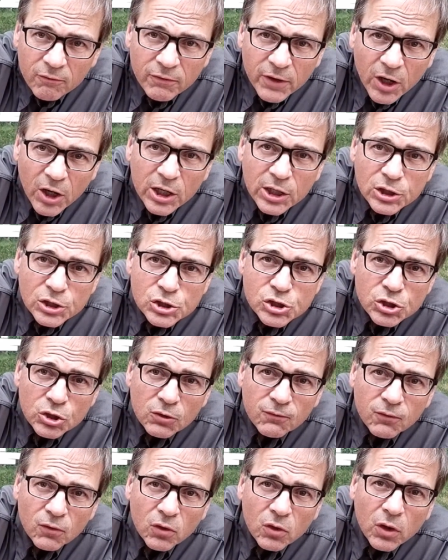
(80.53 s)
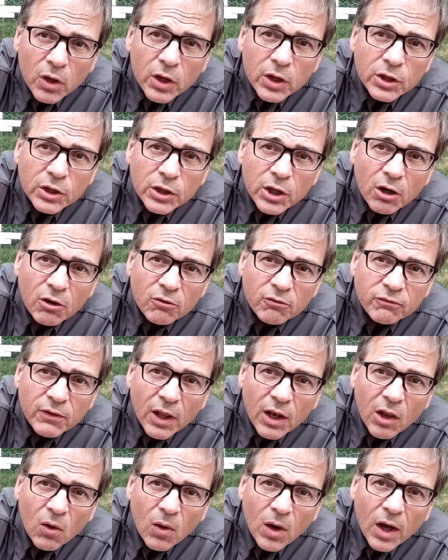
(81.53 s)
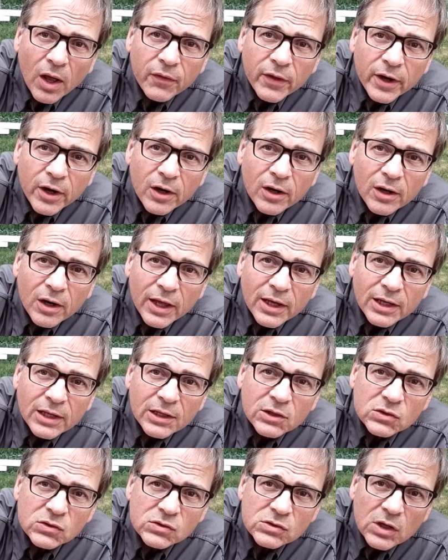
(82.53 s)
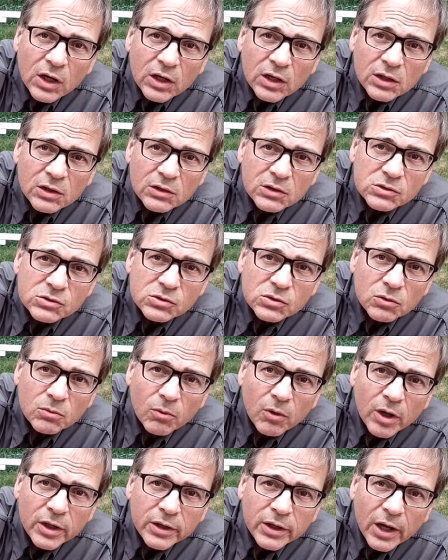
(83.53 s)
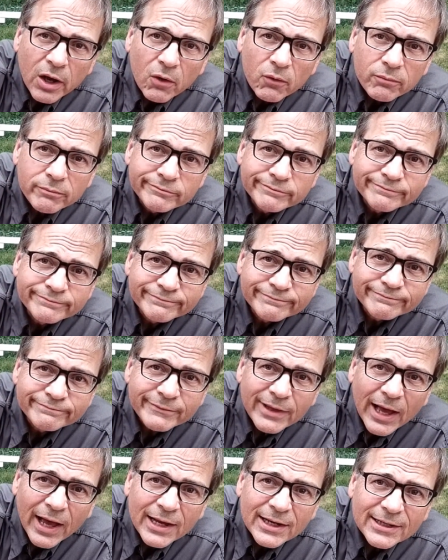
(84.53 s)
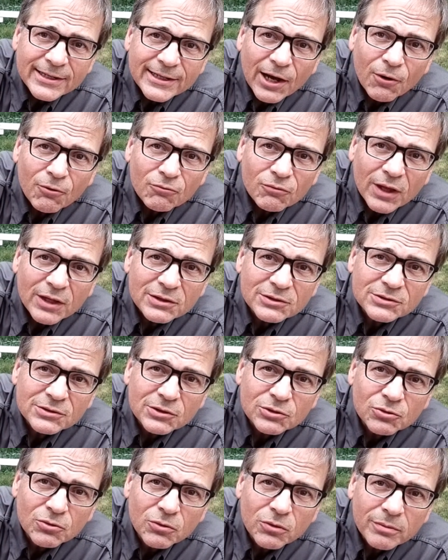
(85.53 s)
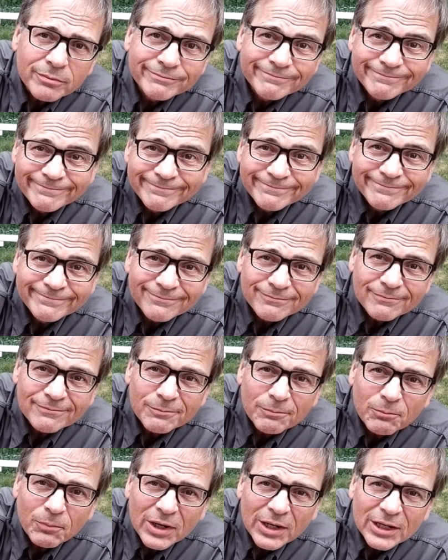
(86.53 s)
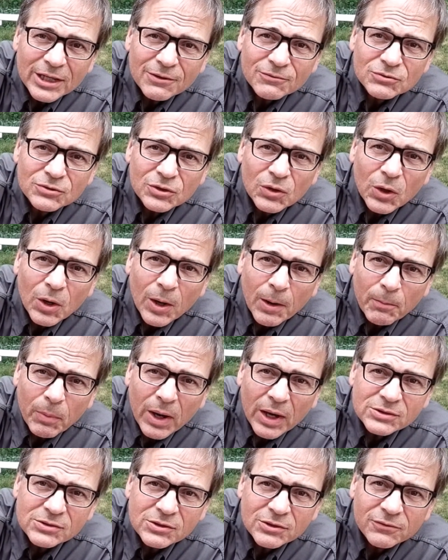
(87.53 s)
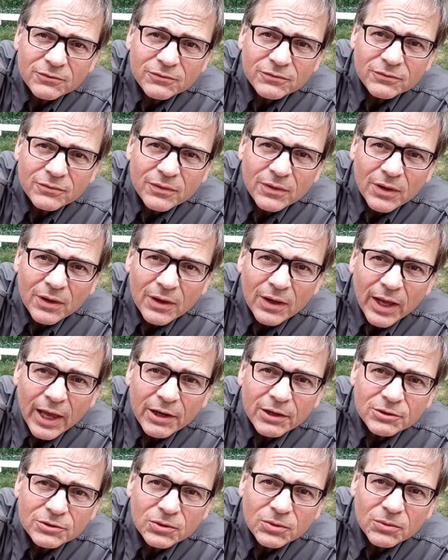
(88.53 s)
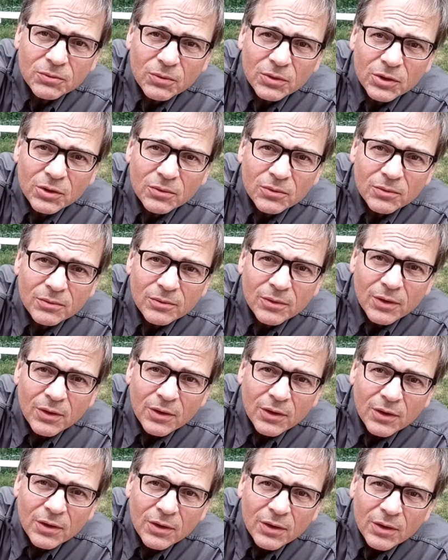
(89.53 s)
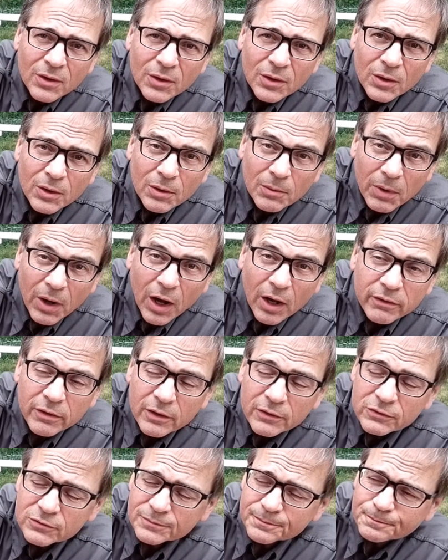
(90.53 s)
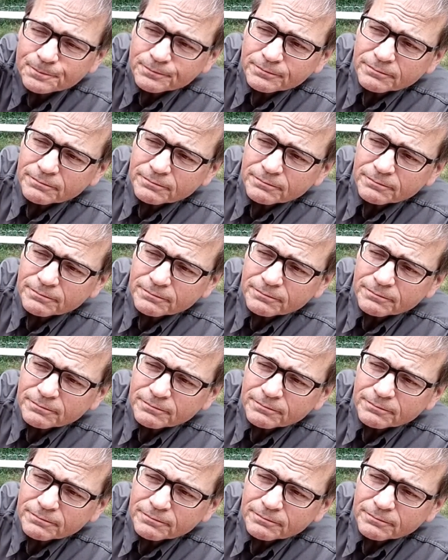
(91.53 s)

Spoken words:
Very cheerful young fellow on there, like he's sucking this tube right down. I doubt that's the truth, but it gives you a positive attitude when you buy this.